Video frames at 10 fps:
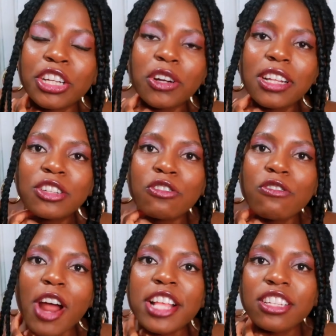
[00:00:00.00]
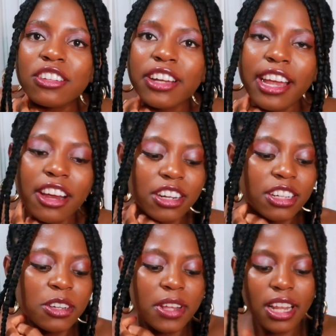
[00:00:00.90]
You don't need to wrestle her hair to
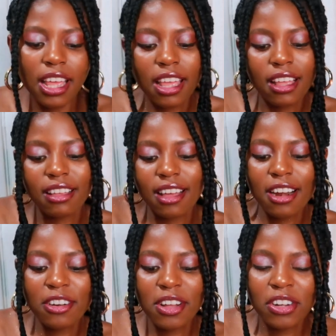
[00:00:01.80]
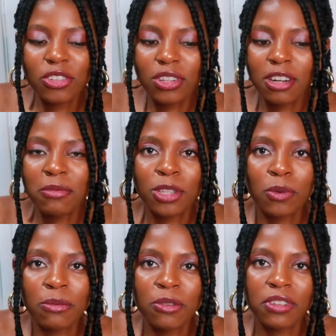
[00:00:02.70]
do it. Like, I don't know, I thought this was gonna be a
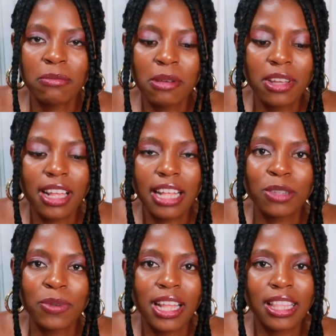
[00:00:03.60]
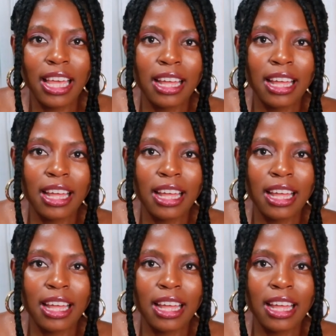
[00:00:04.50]
sweet movie. Maybe it gets sweet at the